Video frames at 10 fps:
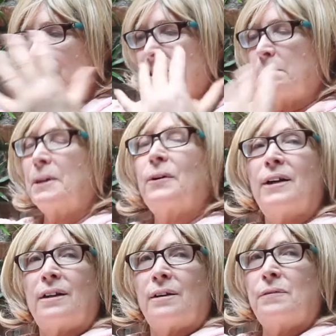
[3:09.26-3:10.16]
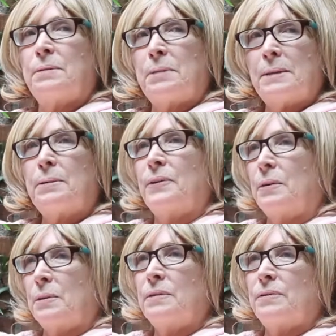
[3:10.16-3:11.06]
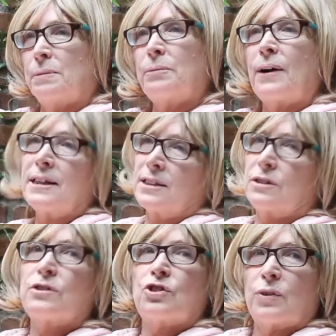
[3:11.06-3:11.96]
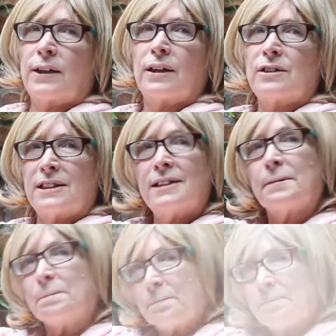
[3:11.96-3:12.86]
spirit of the people that we've embraced to join our team.